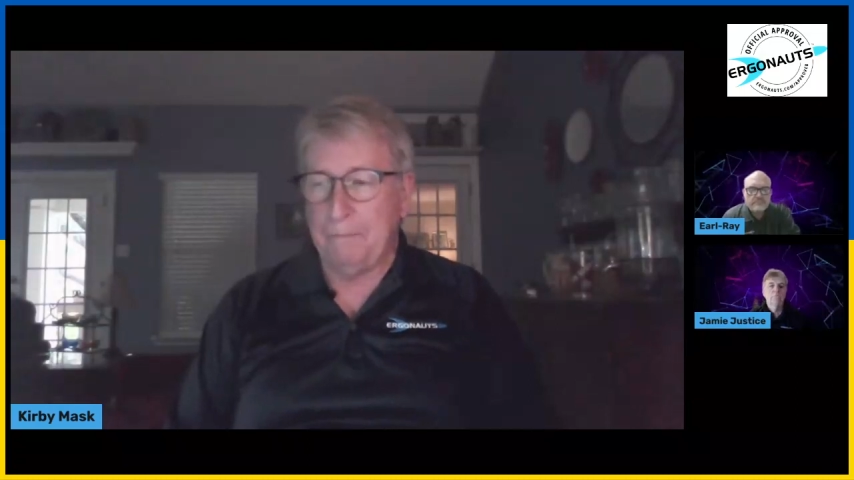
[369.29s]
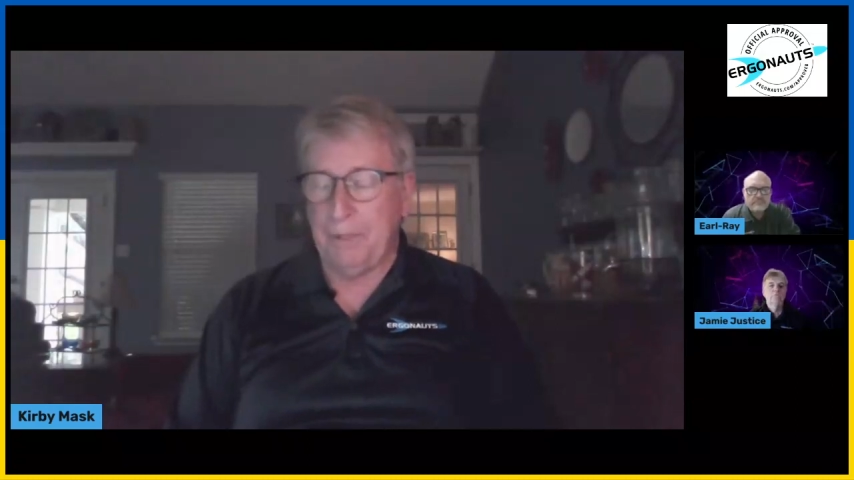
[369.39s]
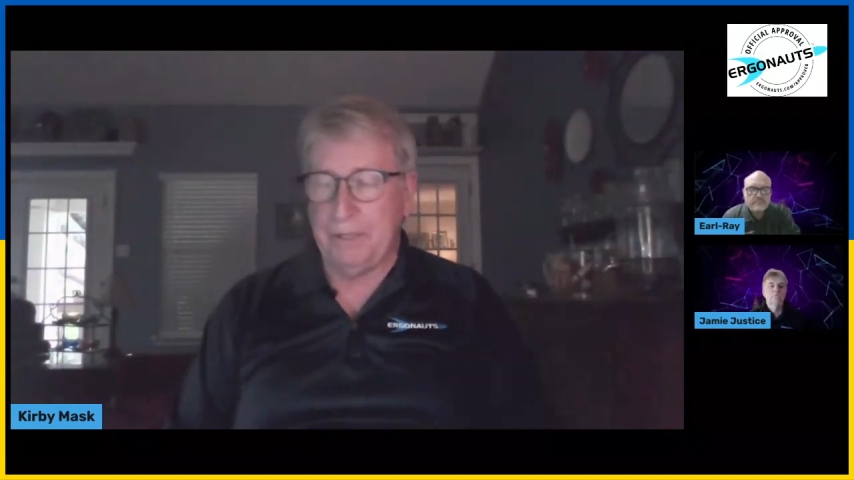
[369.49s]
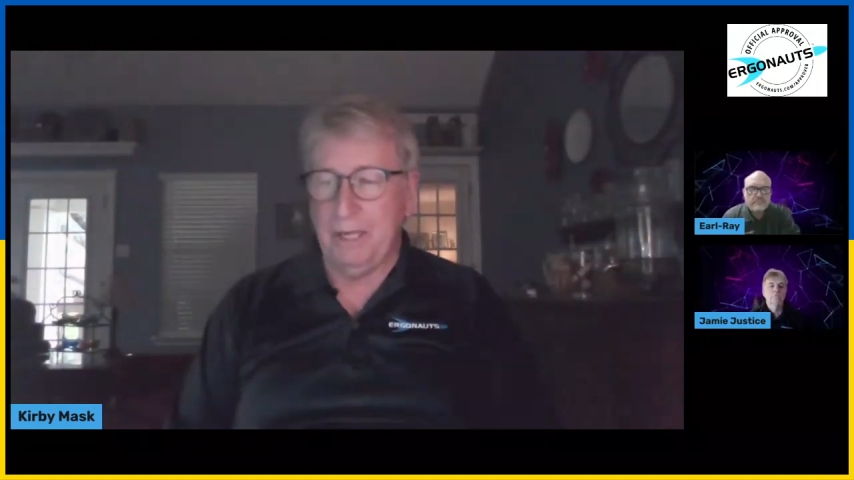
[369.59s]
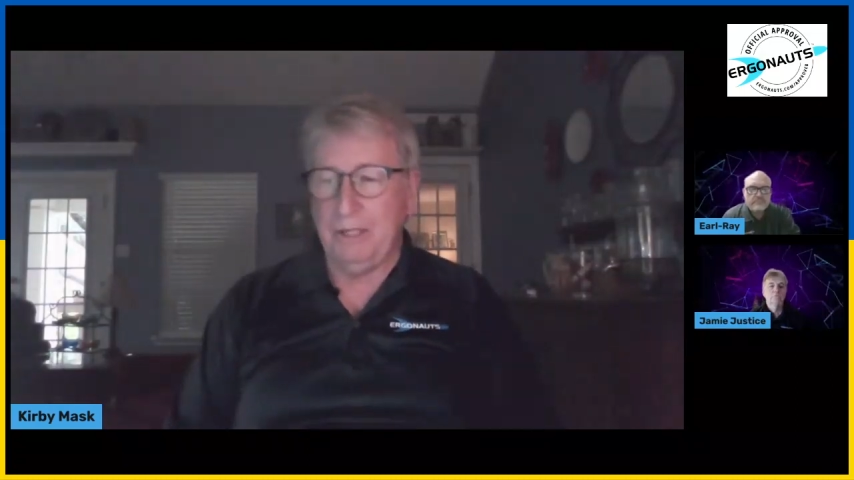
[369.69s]

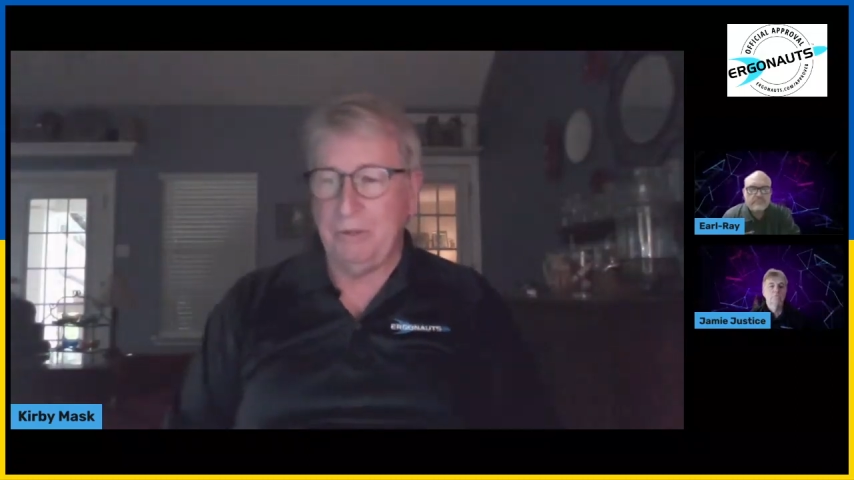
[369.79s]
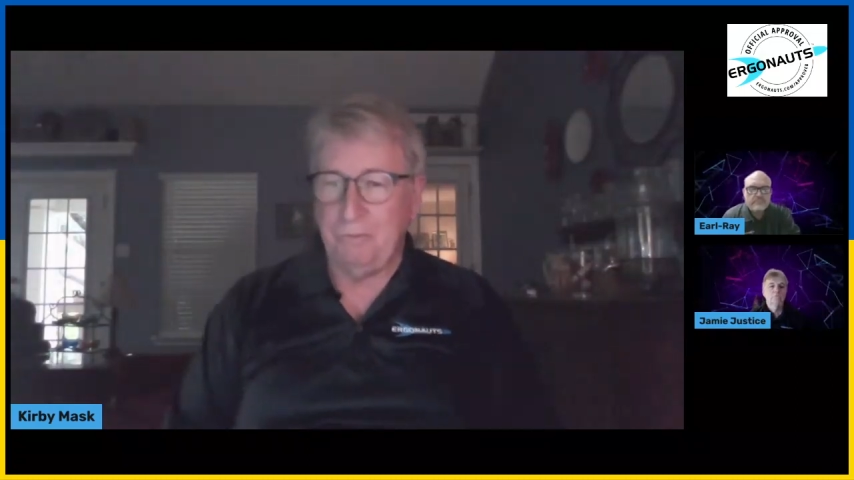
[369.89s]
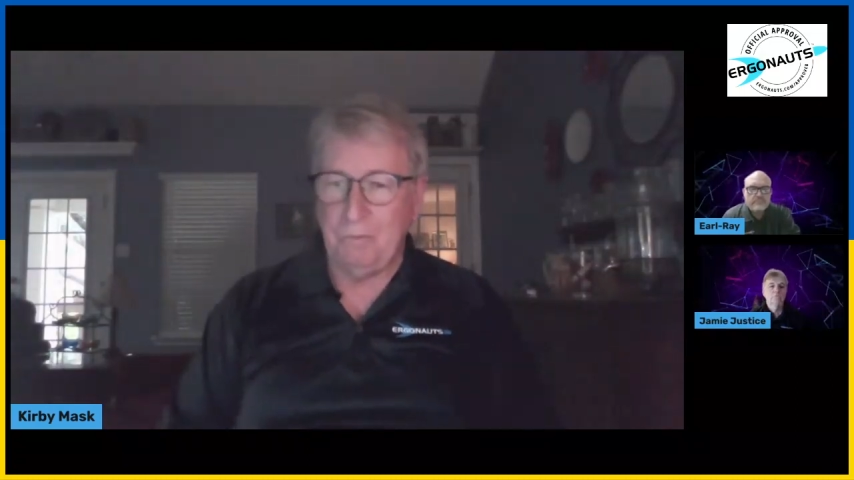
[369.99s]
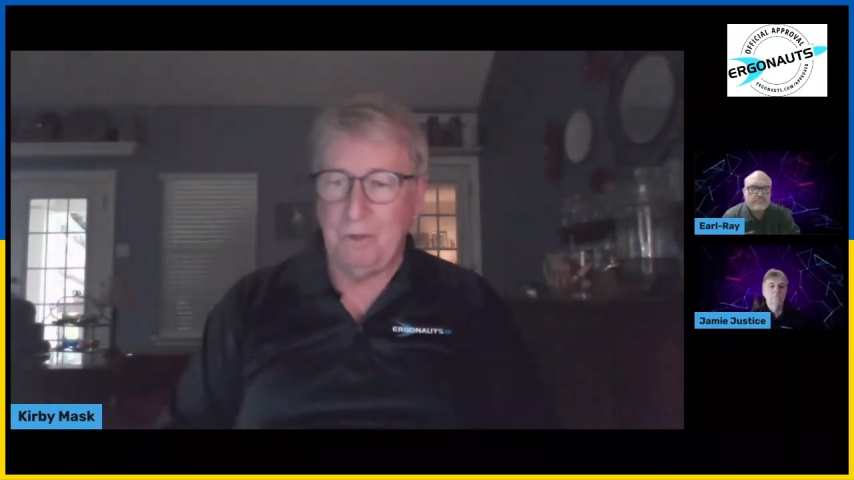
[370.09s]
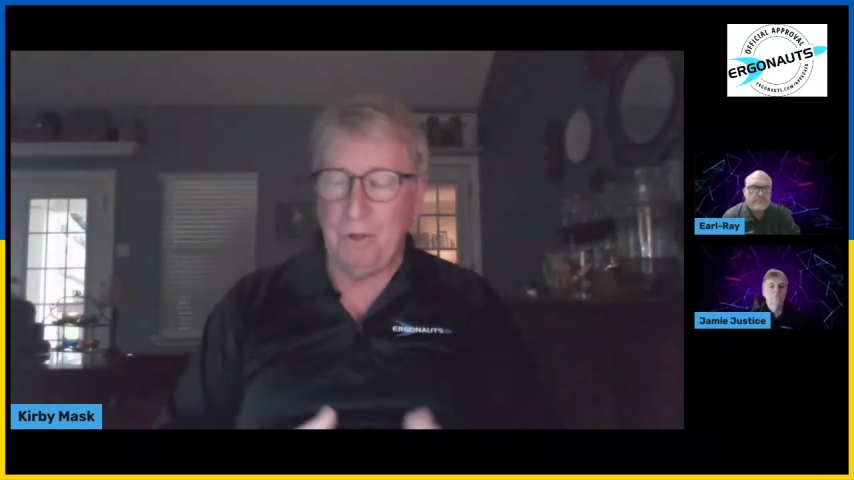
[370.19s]

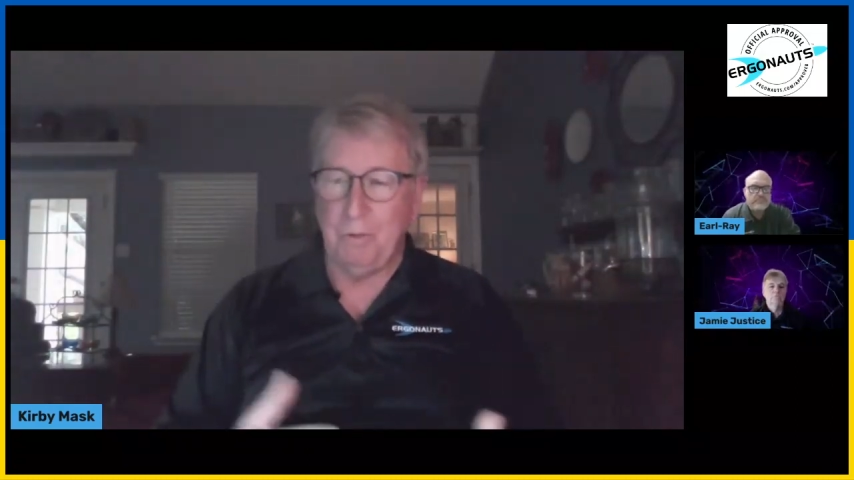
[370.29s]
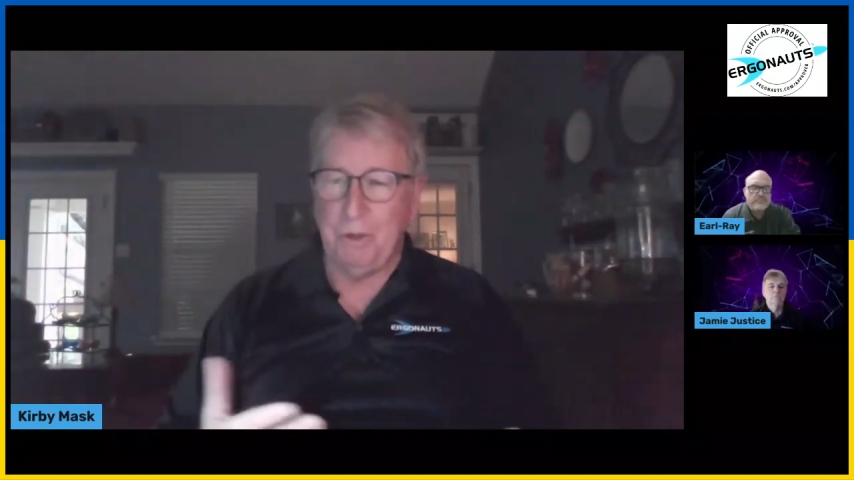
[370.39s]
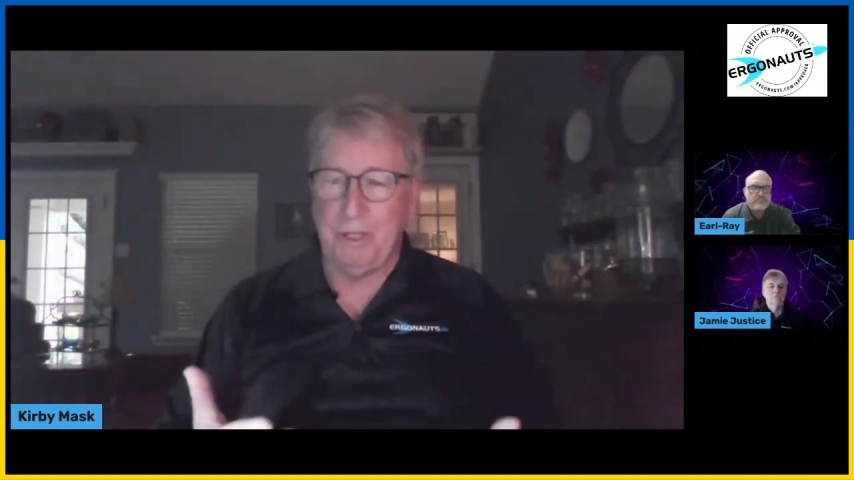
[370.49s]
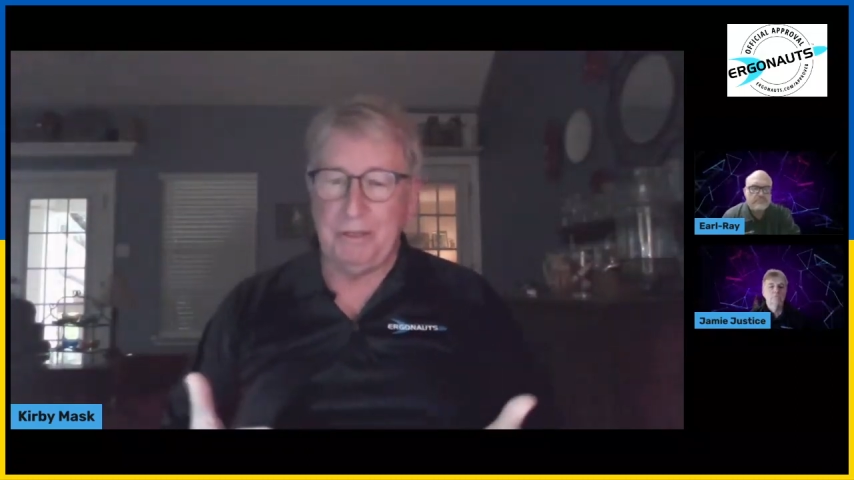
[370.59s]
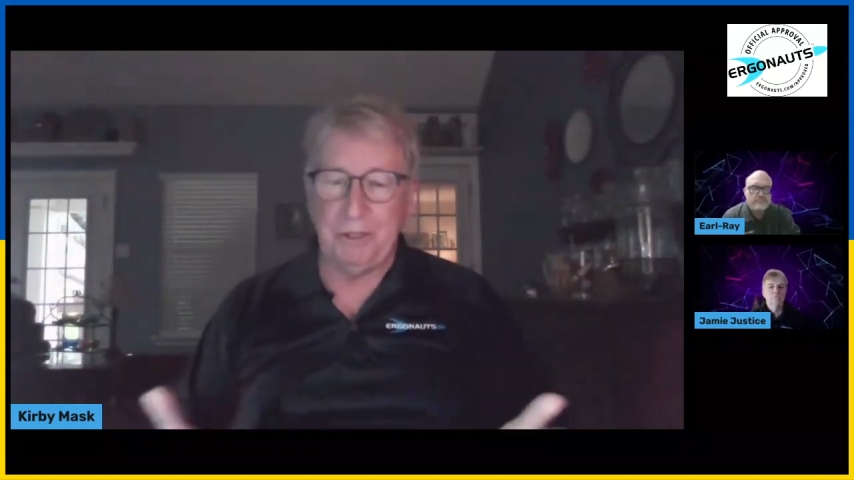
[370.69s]
because
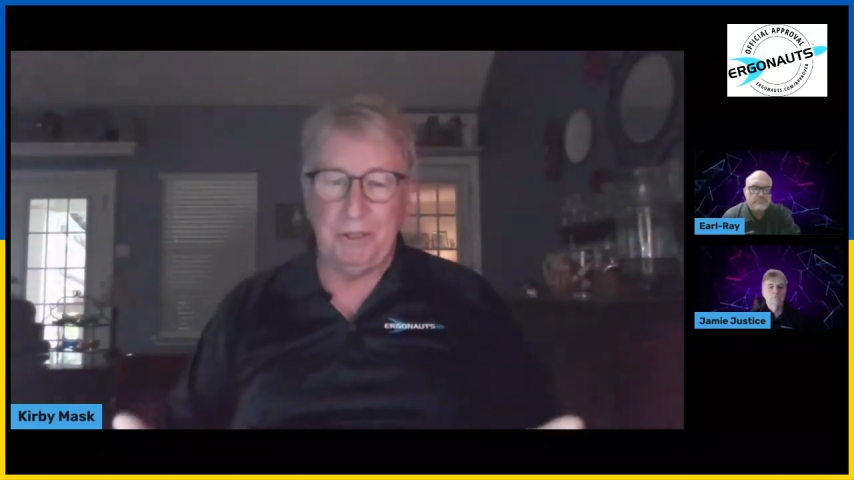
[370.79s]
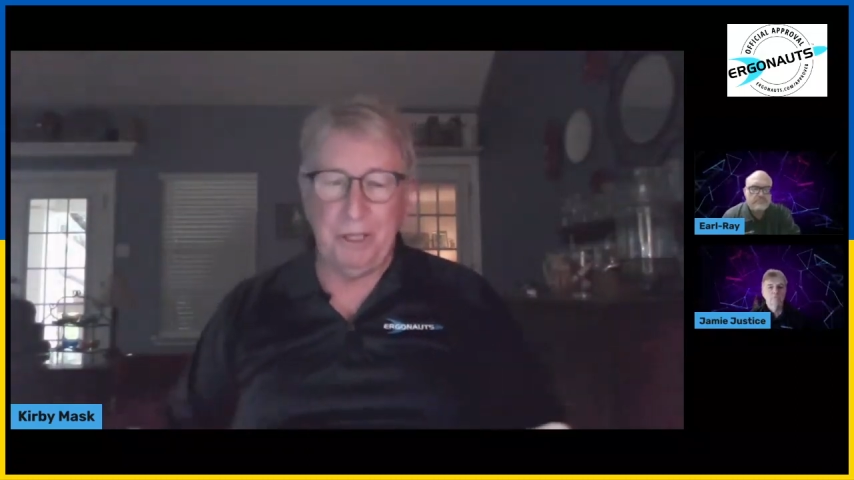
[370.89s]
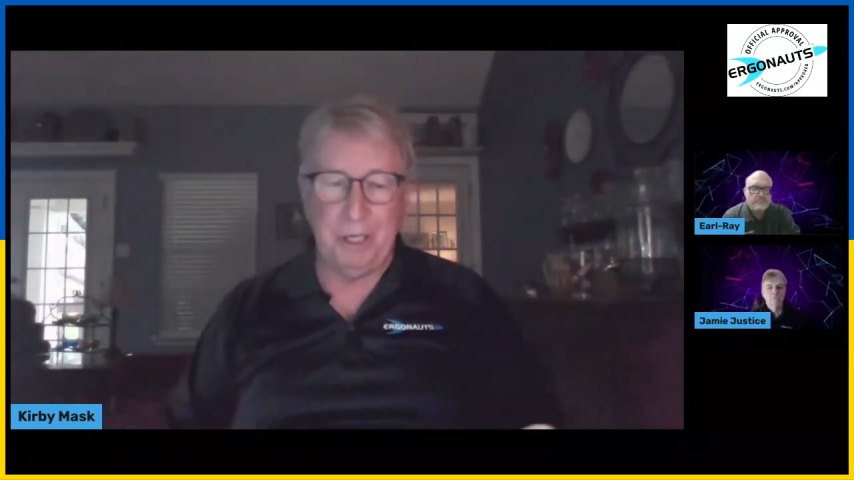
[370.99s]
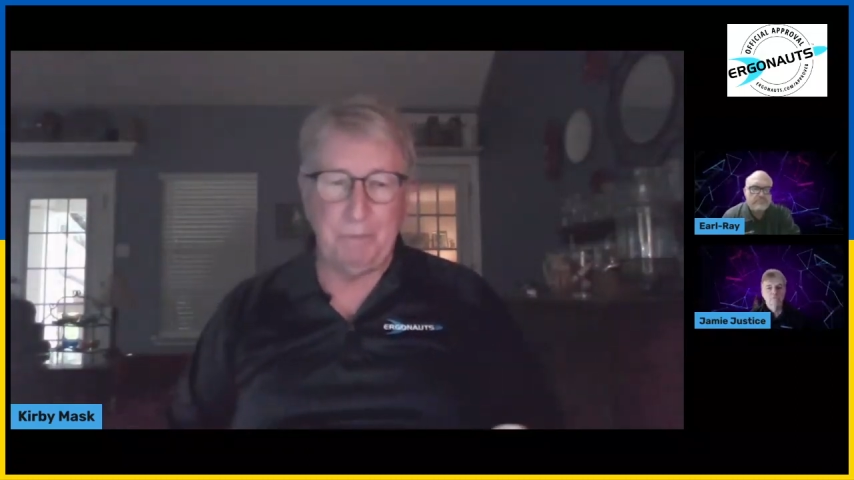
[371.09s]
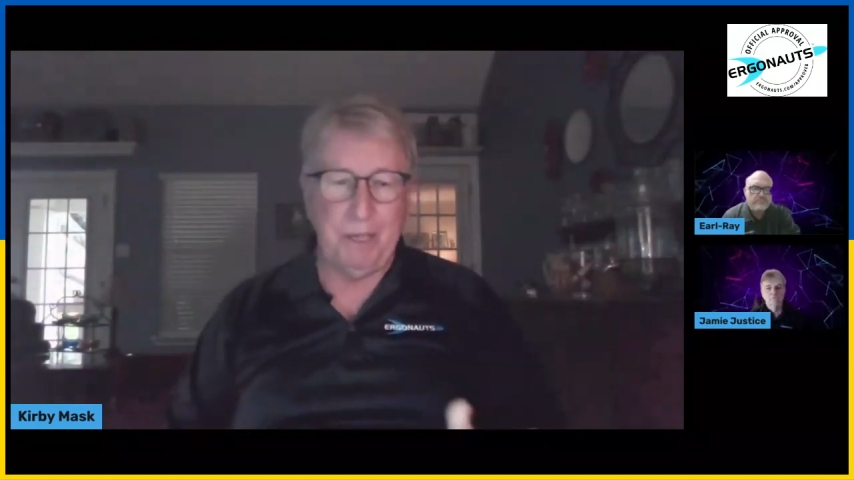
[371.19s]
when you get the
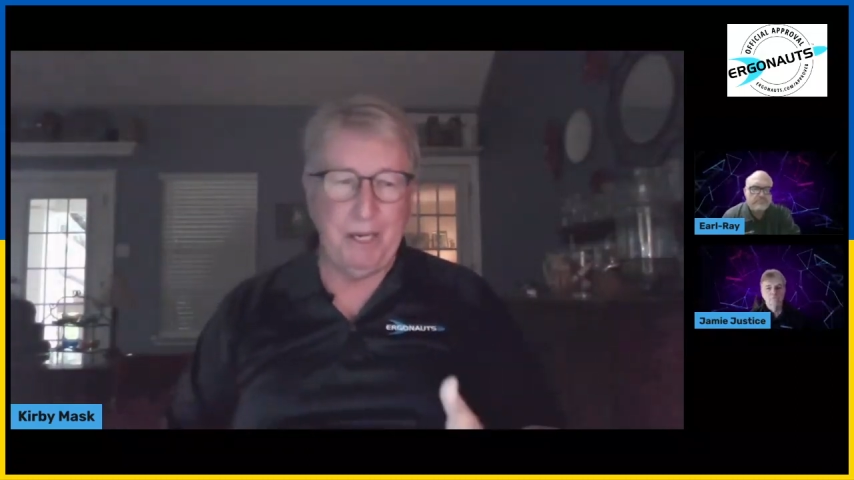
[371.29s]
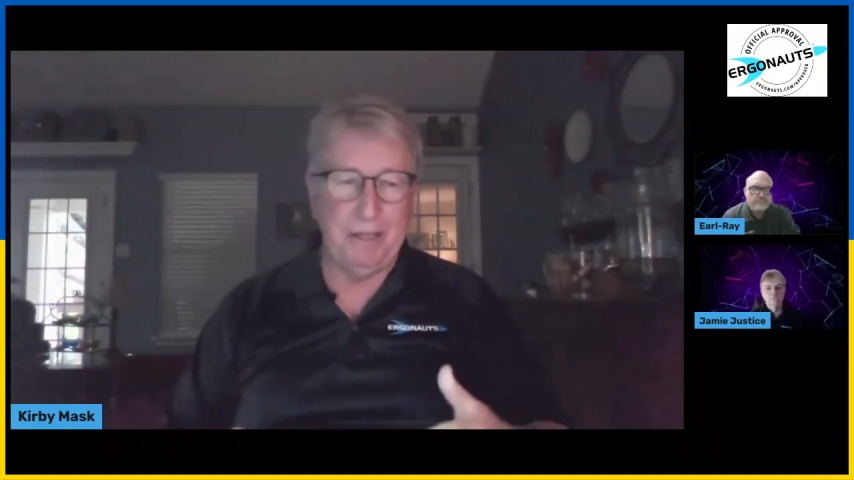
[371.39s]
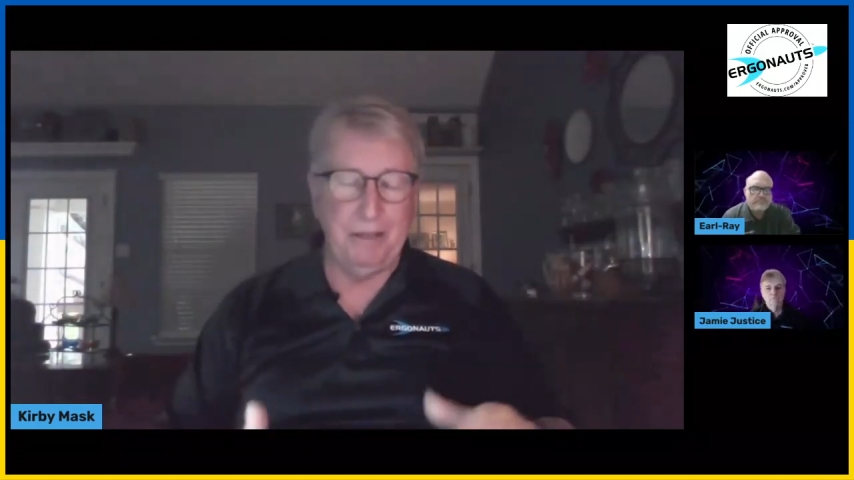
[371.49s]
CSP